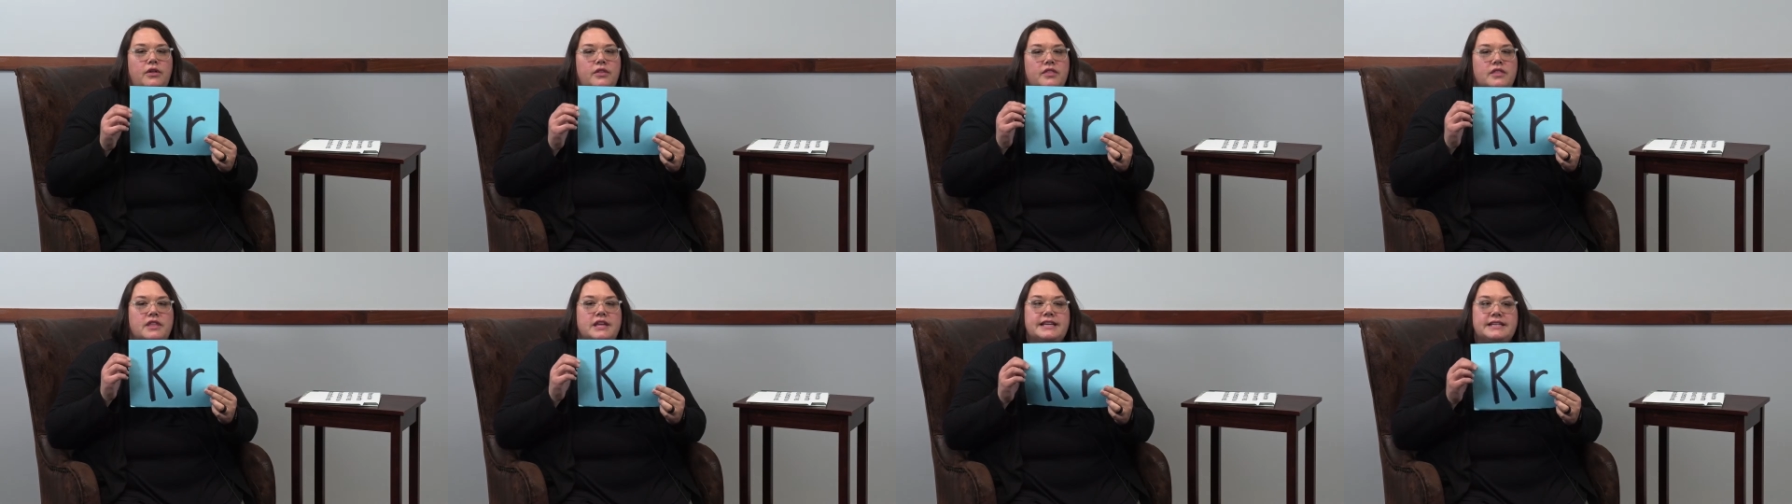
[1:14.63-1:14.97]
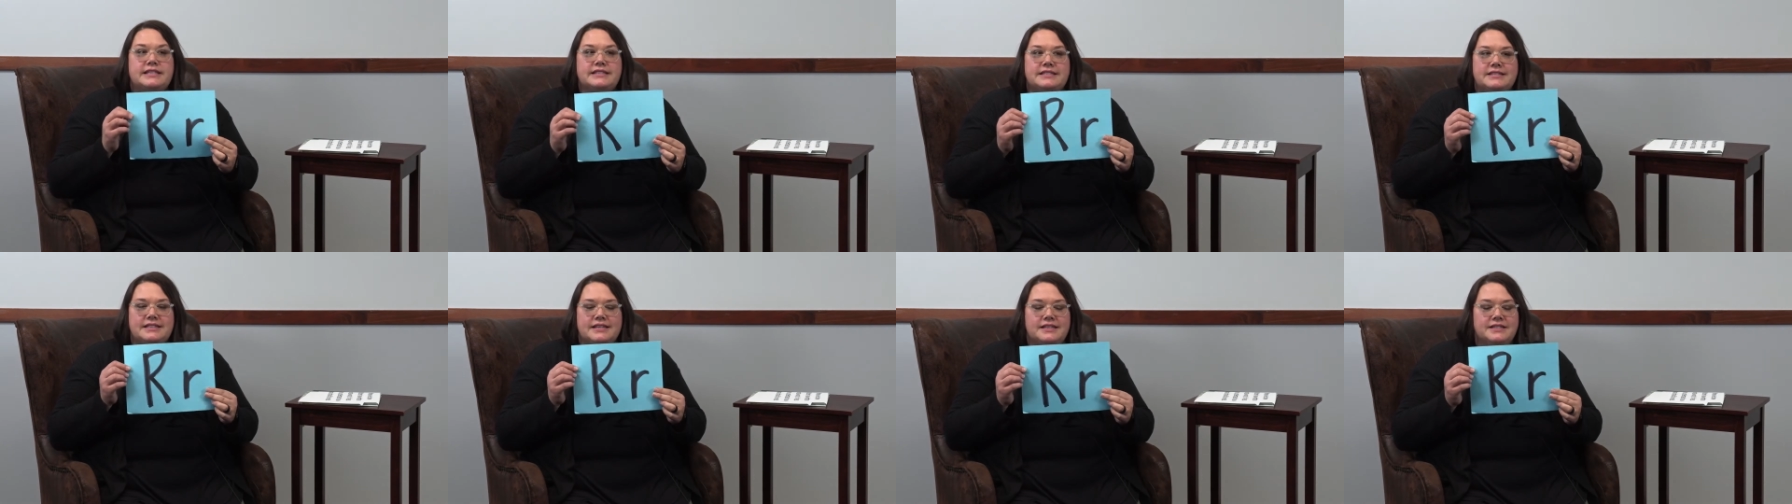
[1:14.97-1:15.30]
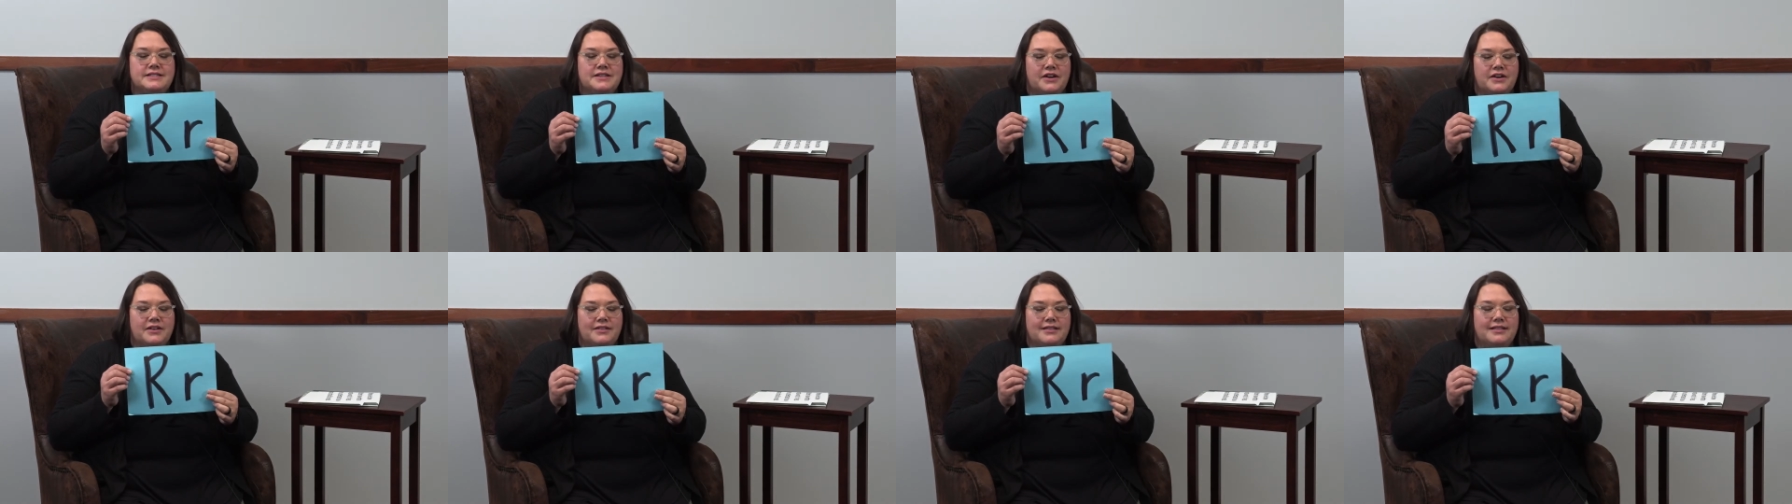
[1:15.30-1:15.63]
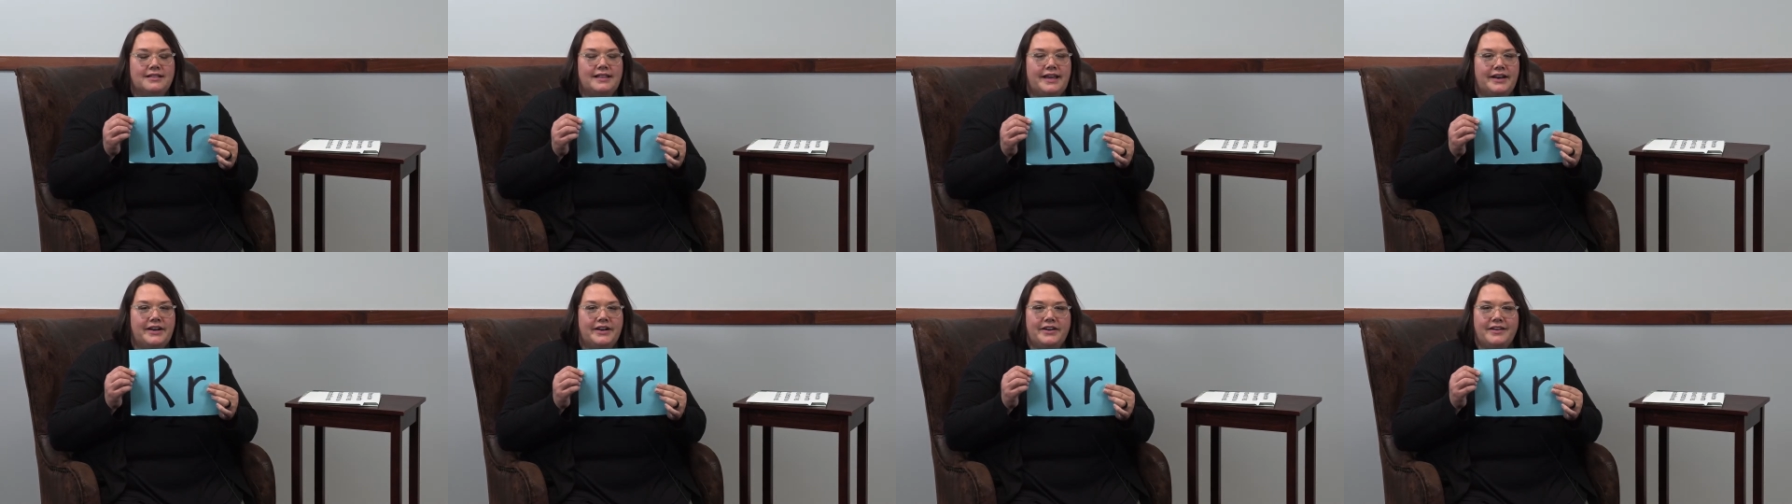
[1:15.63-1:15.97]
This is our
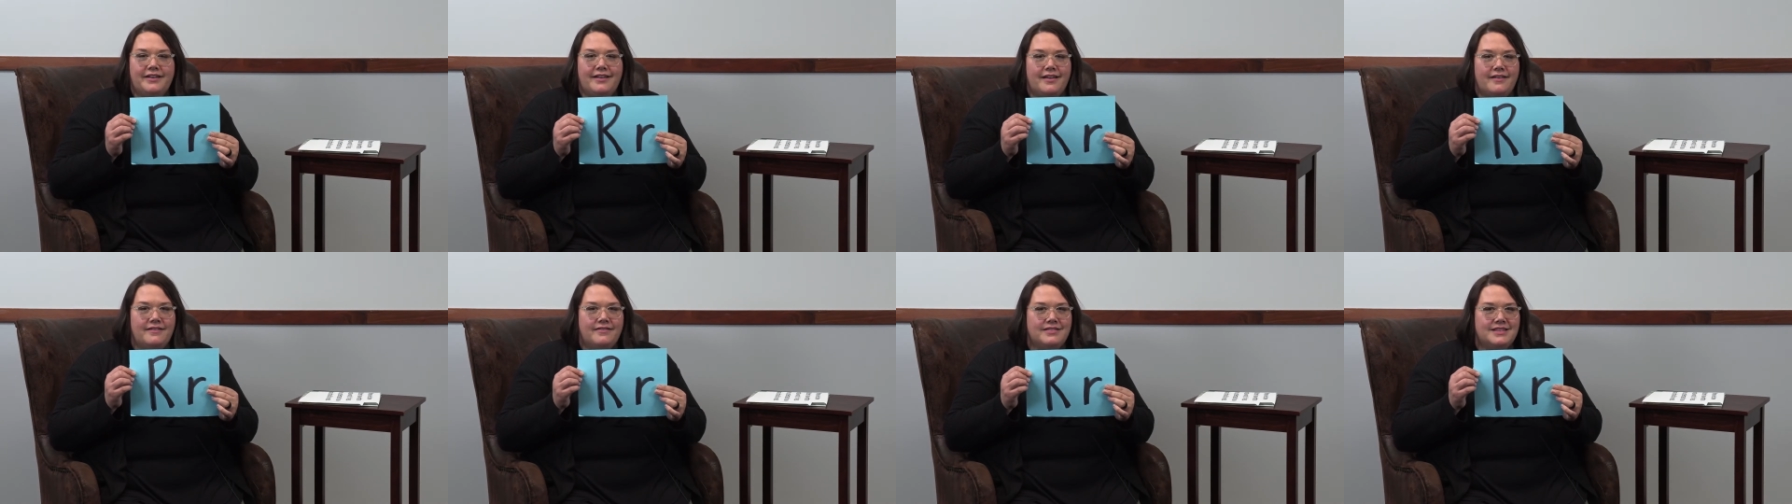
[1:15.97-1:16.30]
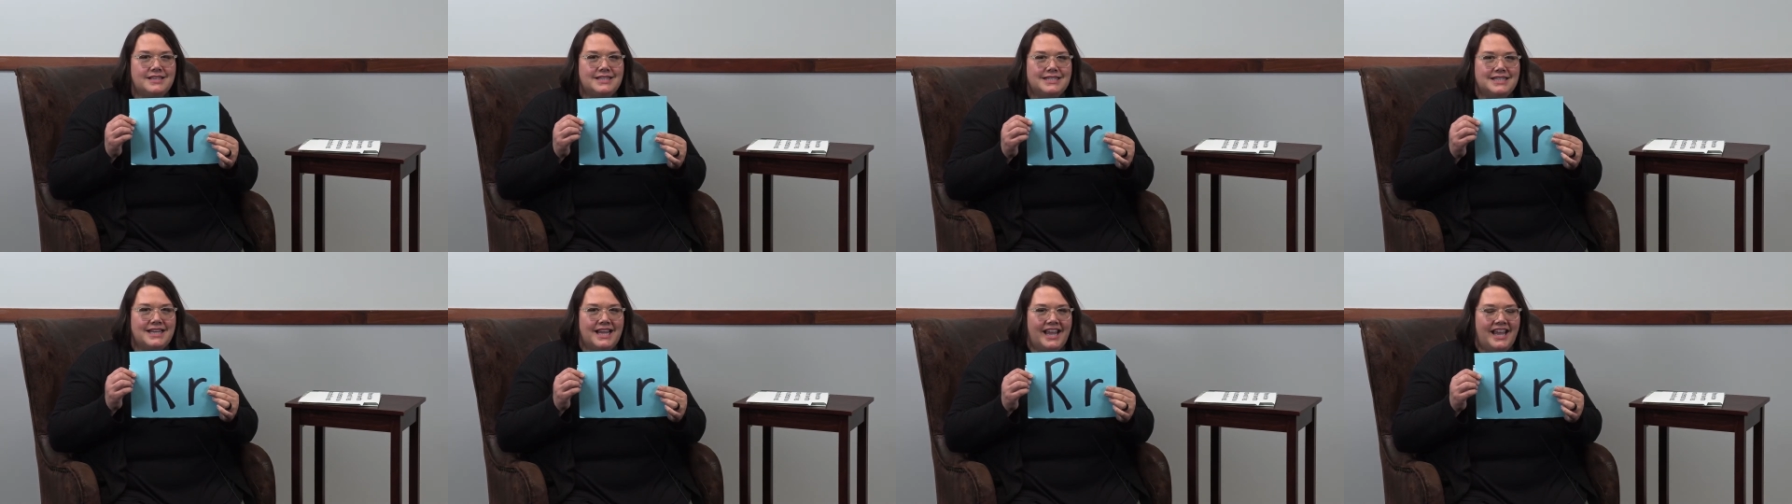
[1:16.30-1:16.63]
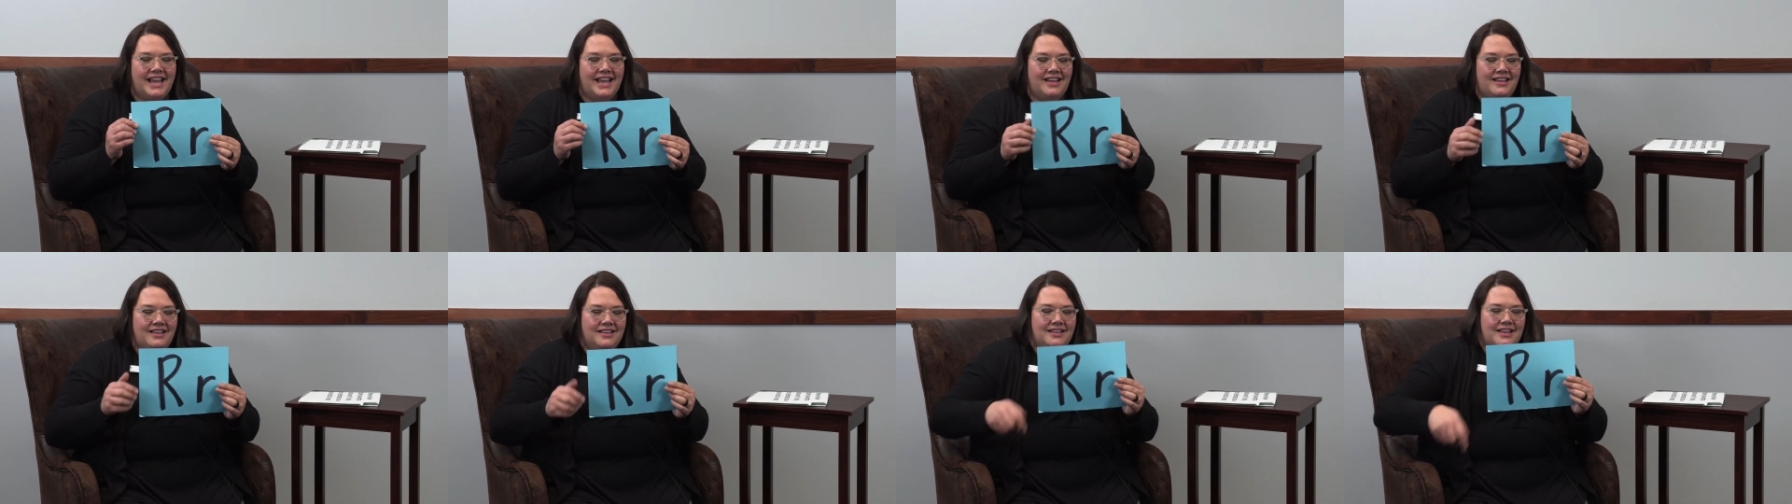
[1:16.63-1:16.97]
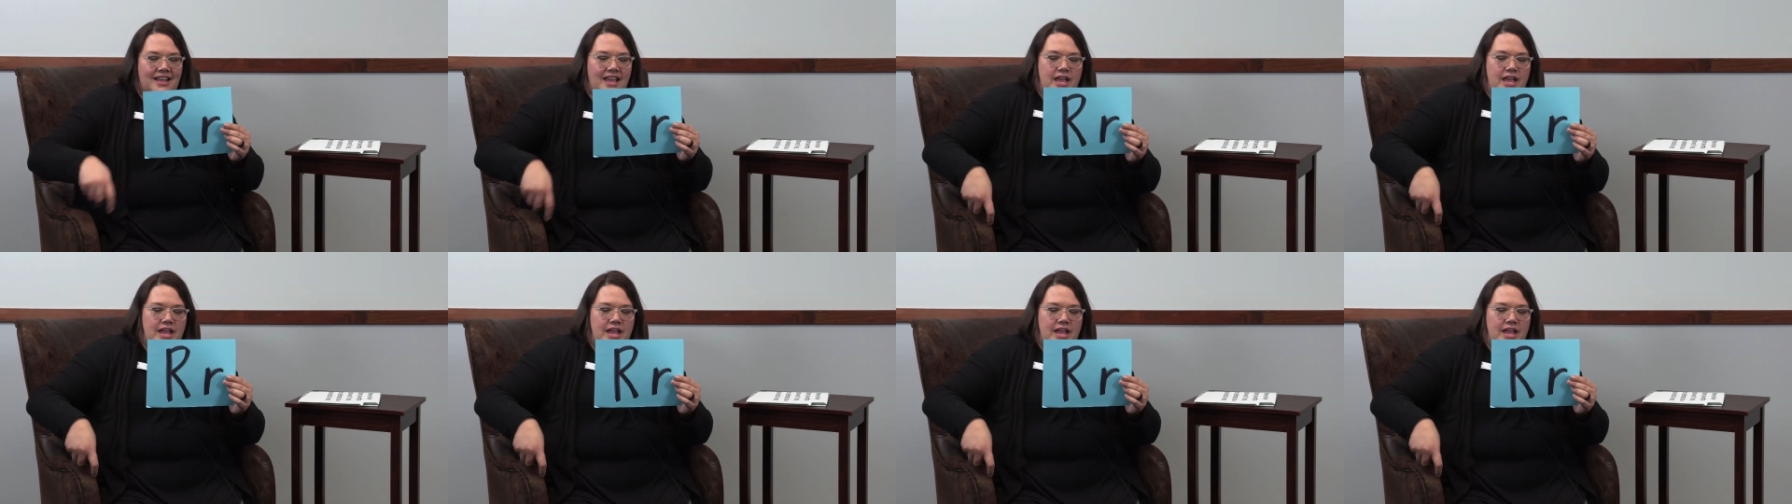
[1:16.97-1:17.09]
letter of the day,